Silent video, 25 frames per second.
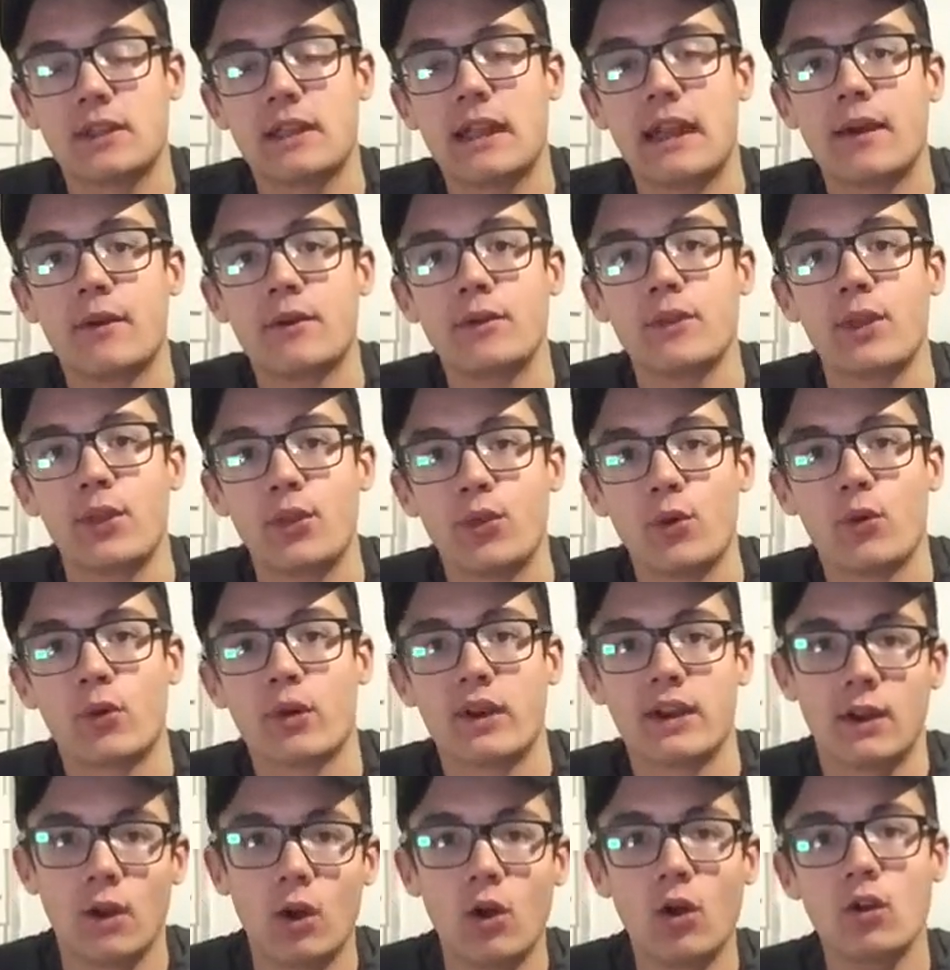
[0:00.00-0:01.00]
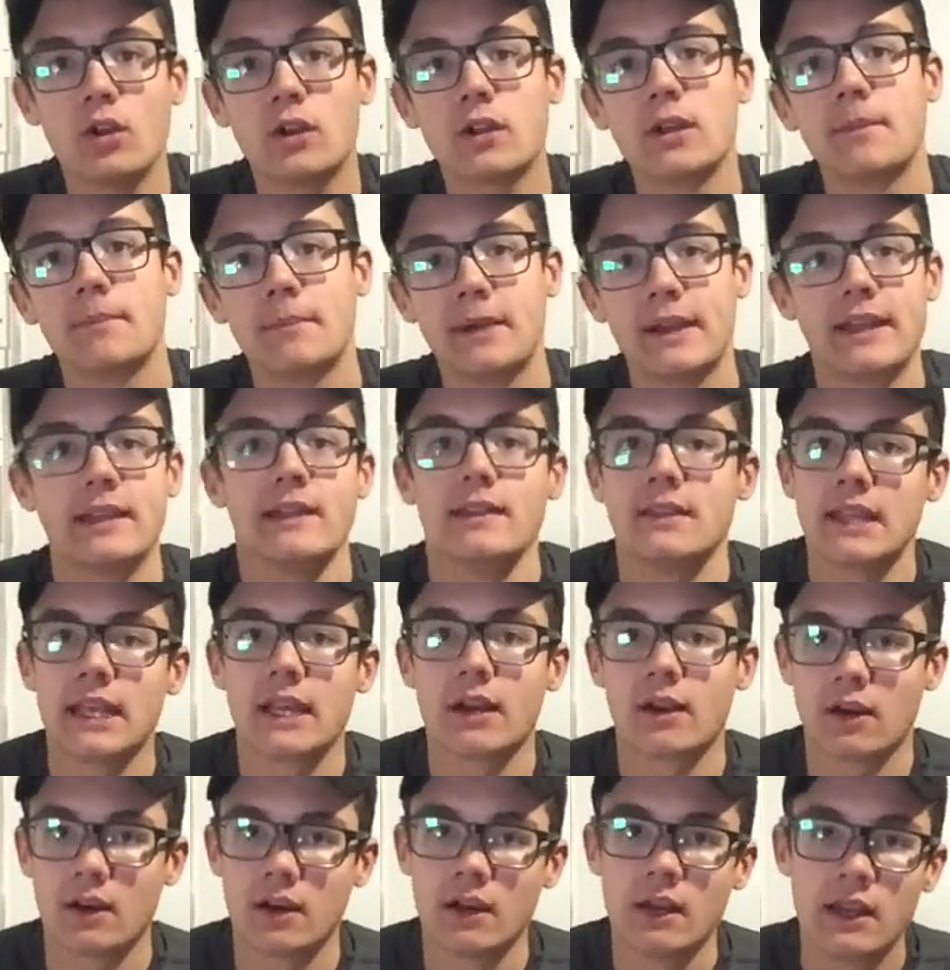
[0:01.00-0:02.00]
you count Thor and Hulk, but
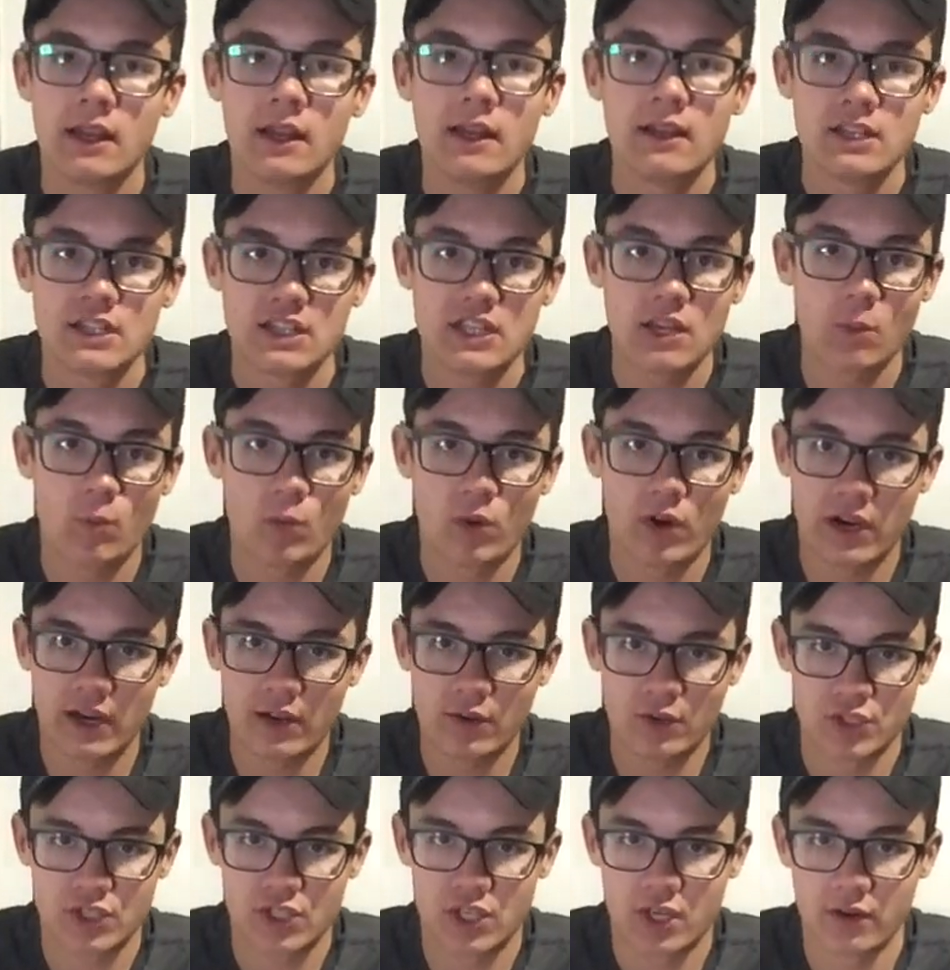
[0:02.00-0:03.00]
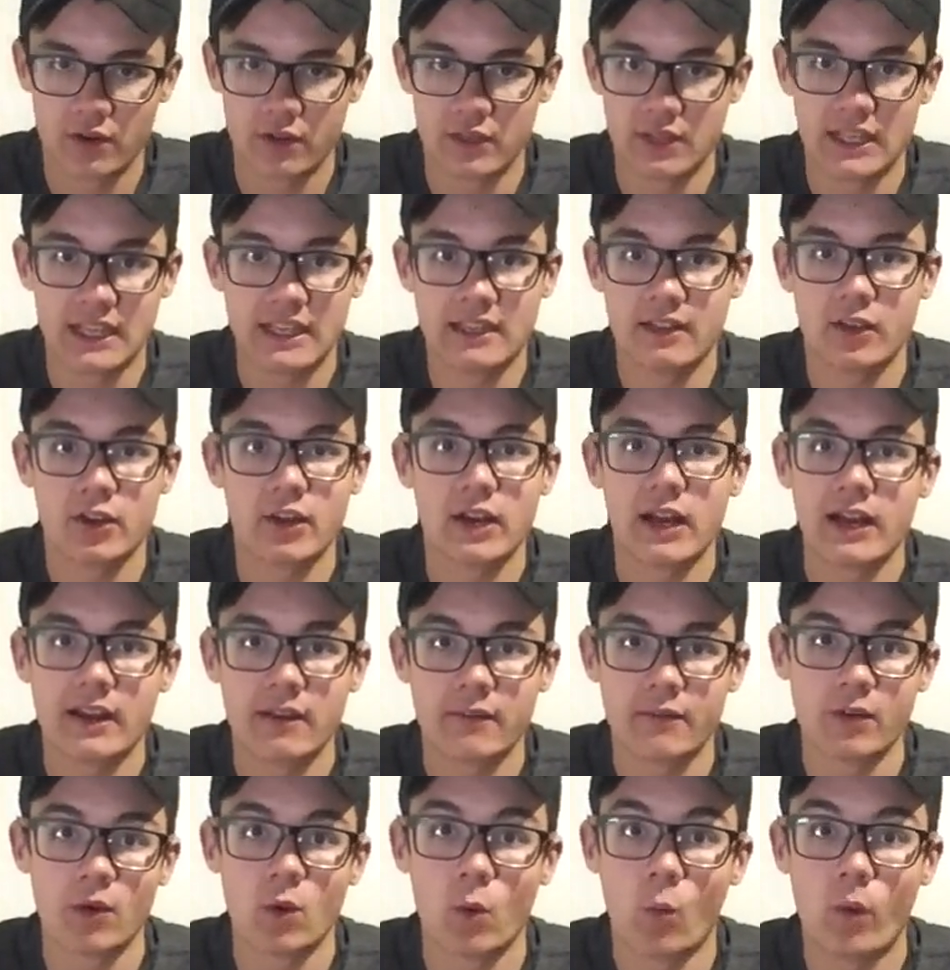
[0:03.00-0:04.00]
they're somewhere else currently and they're not
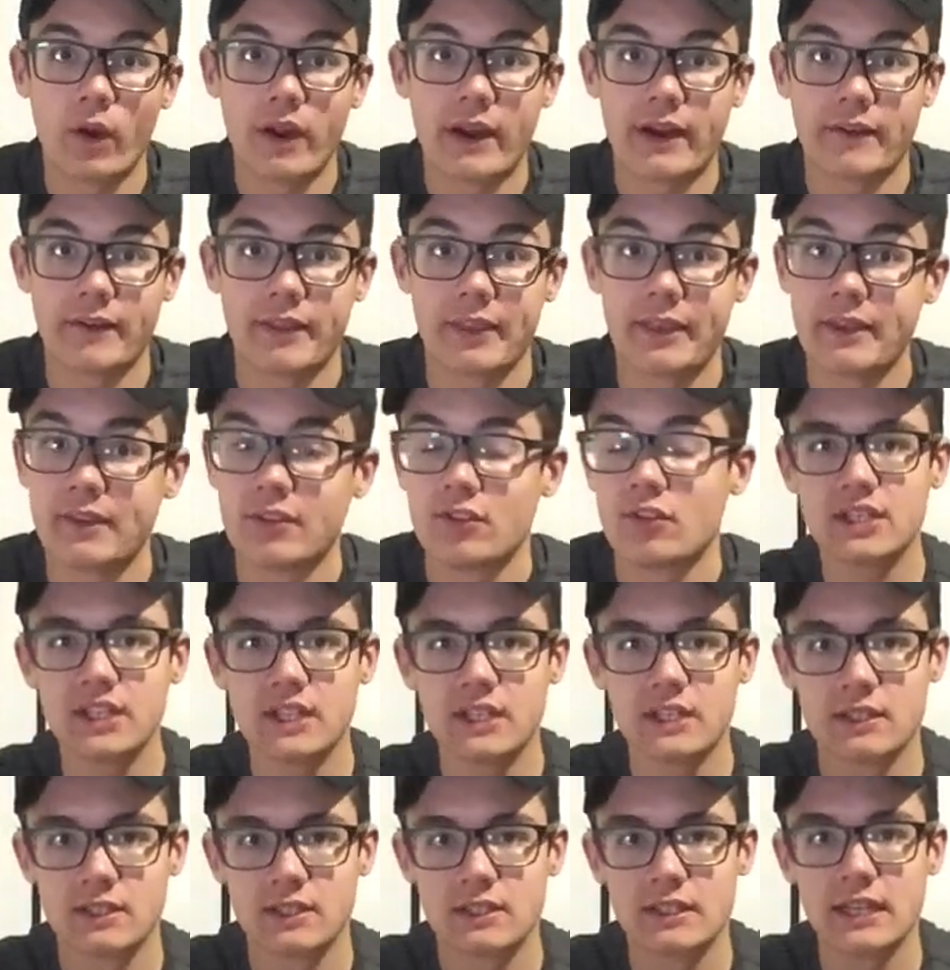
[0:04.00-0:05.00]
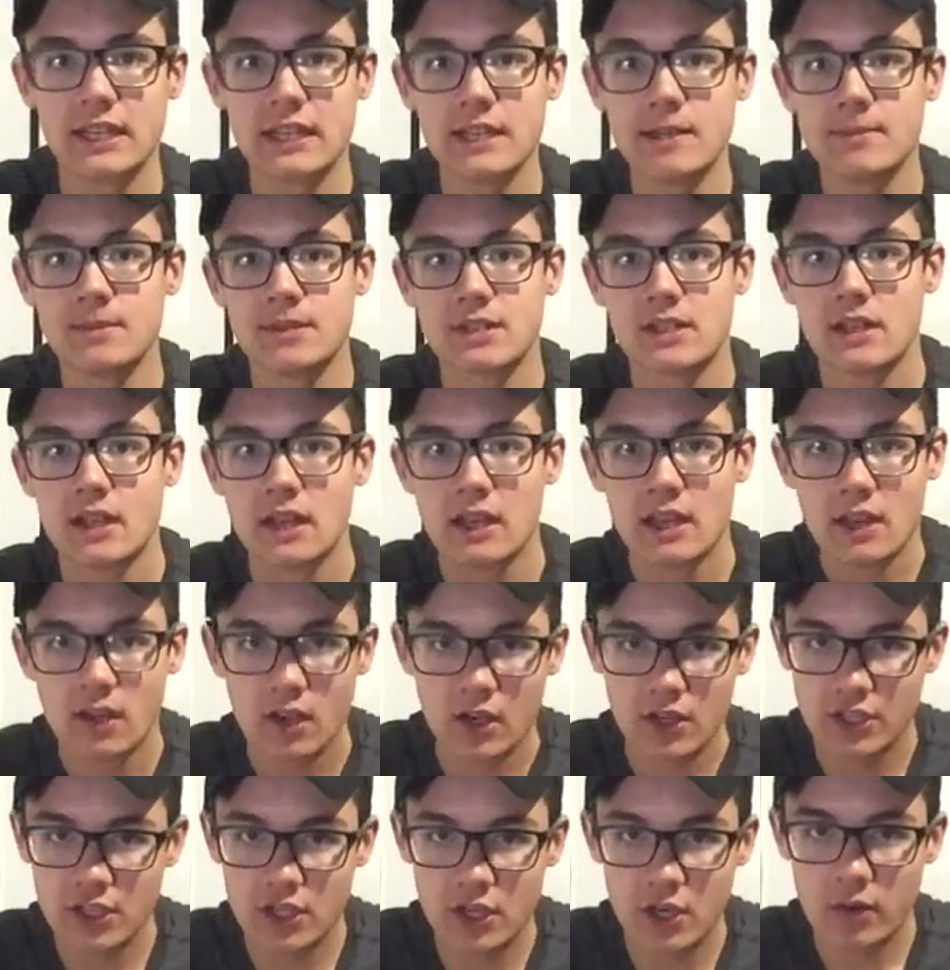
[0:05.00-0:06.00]
even aware of this. The teams,
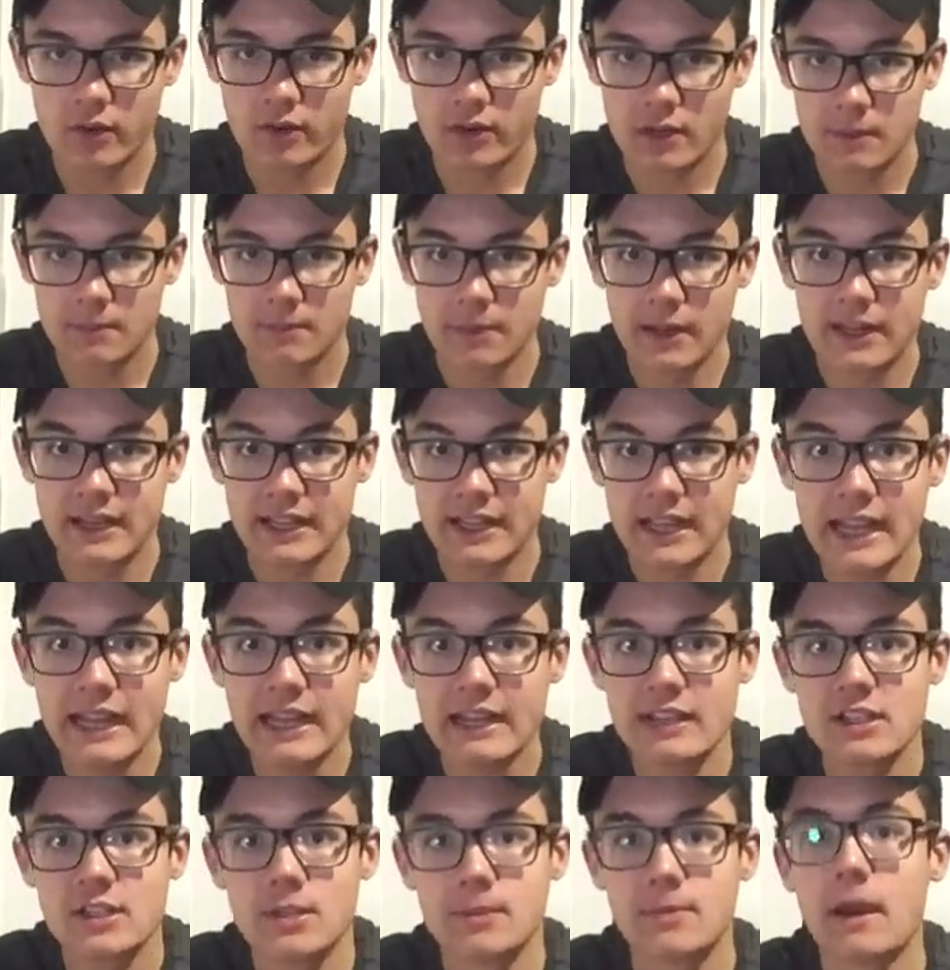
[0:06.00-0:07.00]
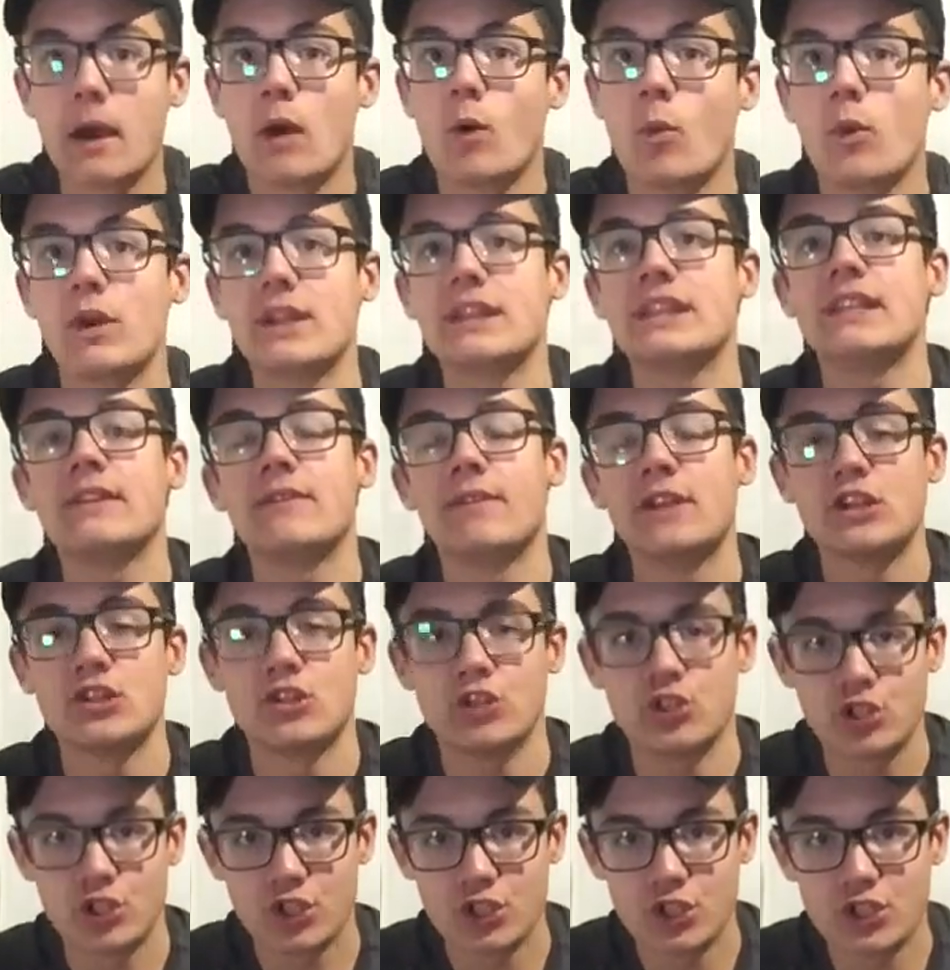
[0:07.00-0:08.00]
are butting heads about what the
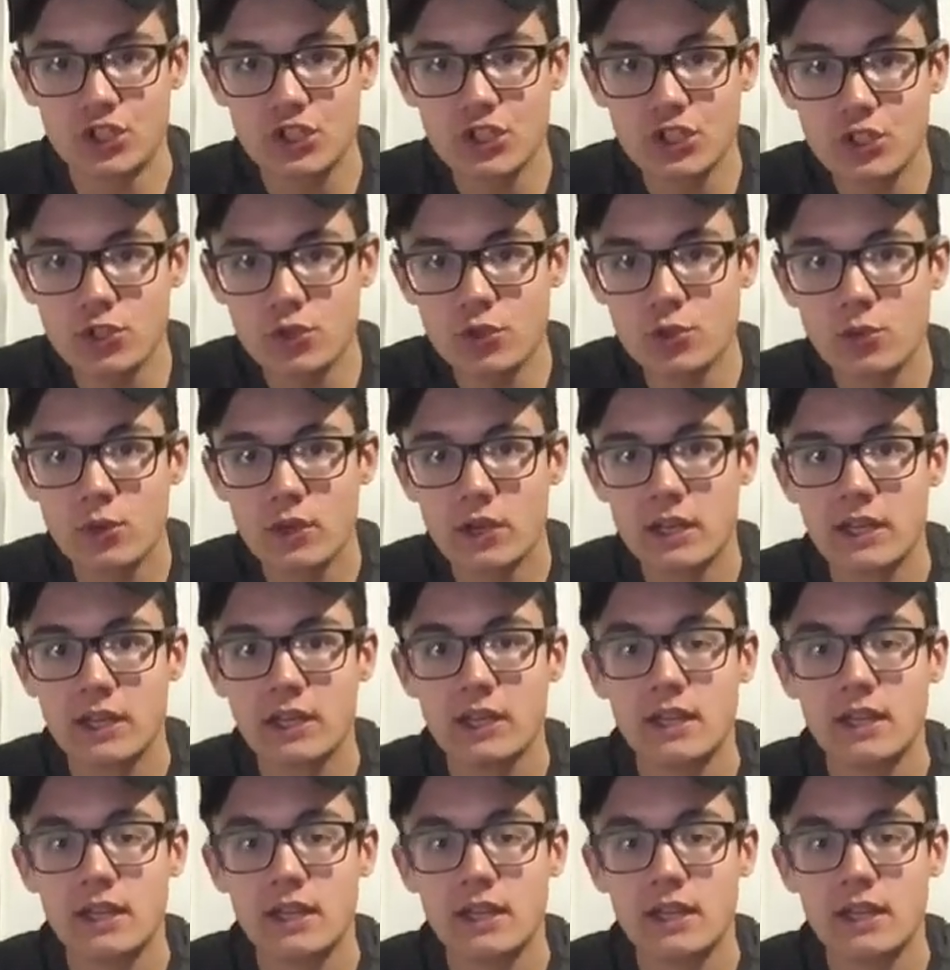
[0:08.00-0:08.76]
Avengers should do.